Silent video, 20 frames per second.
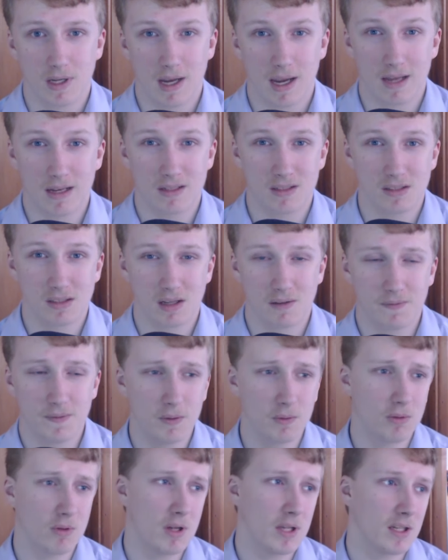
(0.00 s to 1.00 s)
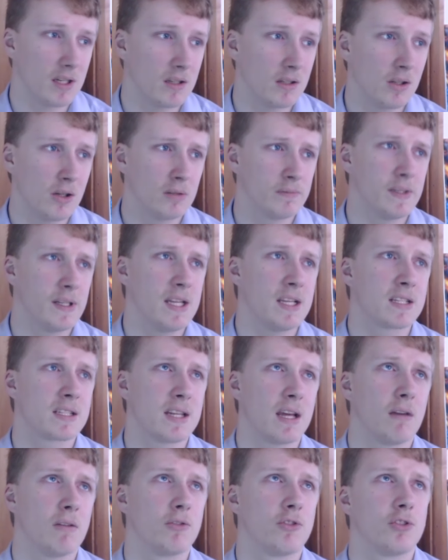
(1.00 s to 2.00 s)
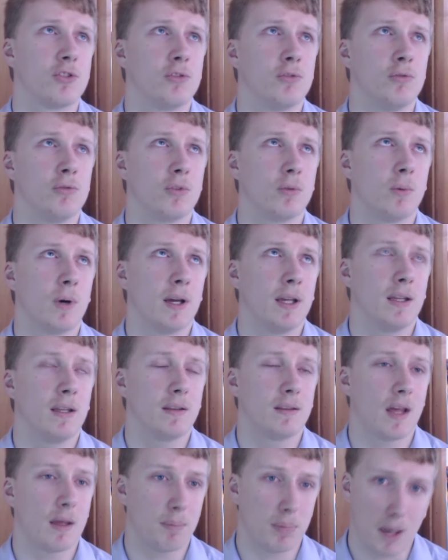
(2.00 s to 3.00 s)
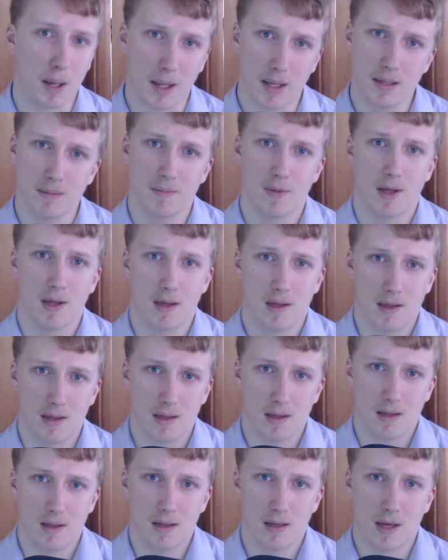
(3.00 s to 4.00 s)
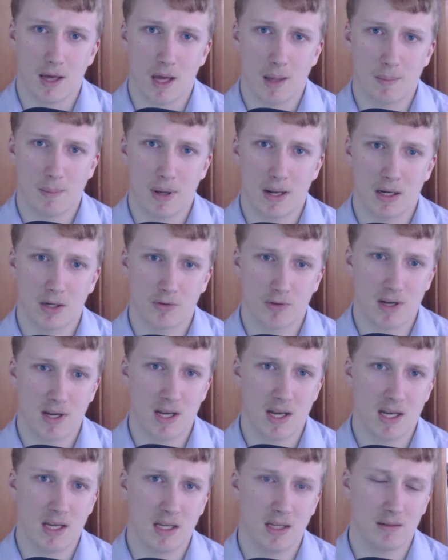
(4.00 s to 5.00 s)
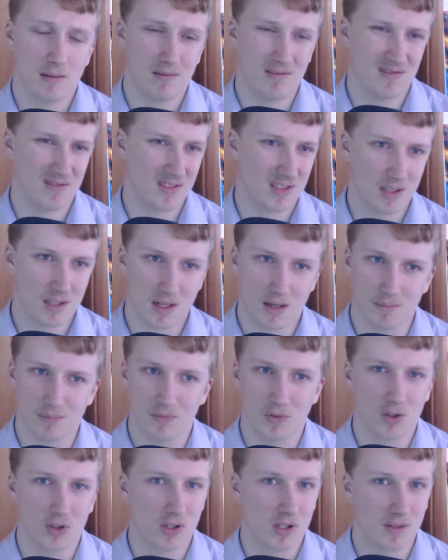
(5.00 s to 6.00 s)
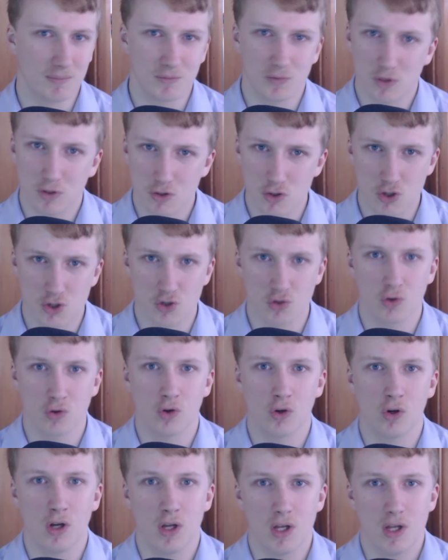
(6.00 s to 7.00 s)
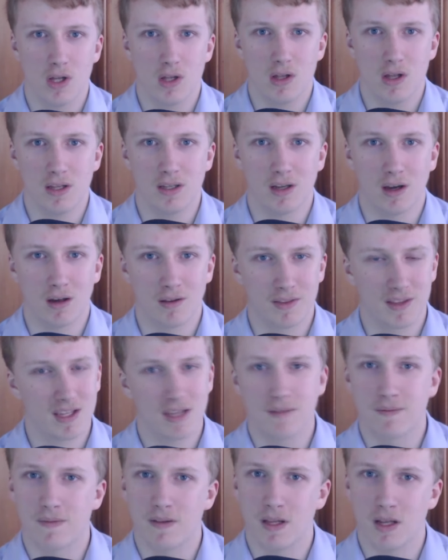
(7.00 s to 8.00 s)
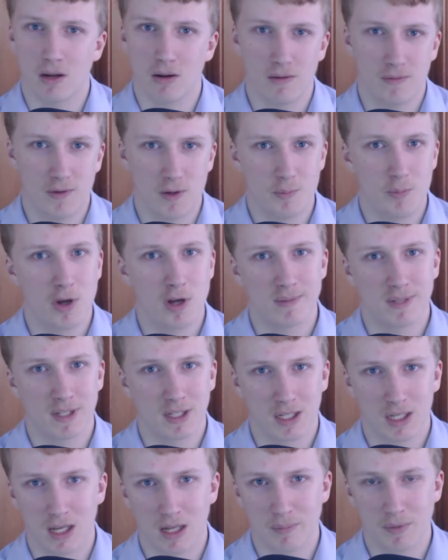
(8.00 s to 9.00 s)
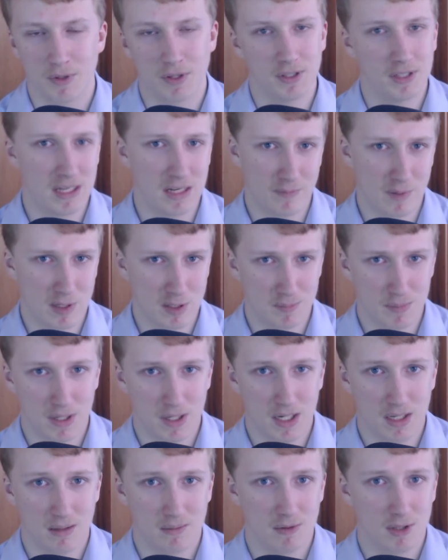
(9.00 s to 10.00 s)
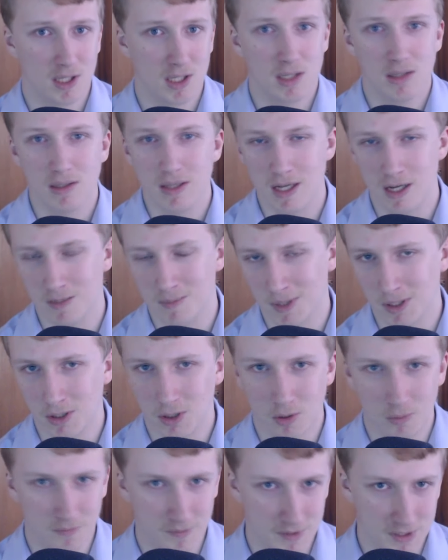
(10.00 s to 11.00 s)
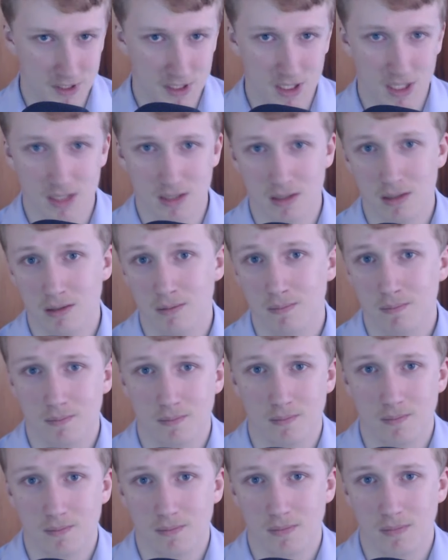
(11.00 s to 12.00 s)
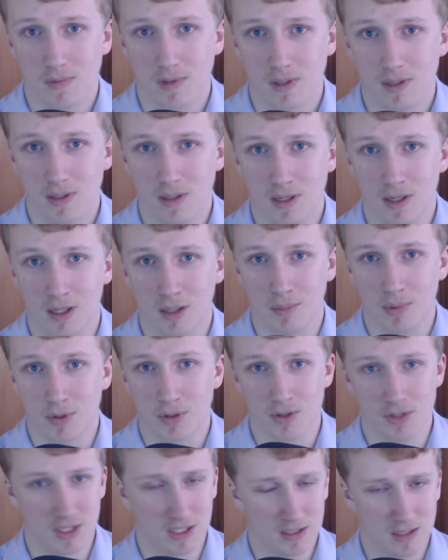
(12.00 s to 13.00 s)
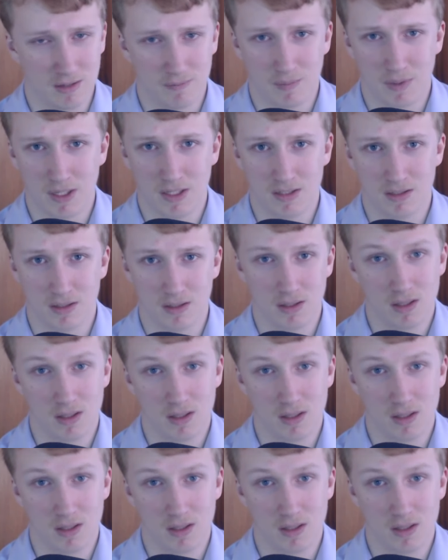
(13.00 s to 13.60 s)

And I feel like a lot of it is down to the way they play. Um, Pellegrini, I'm not, I'm not sure. You know, I think if you know if you put him in a club that didn't have much money, he'd have been gone within the season uh, because he didn't have money to.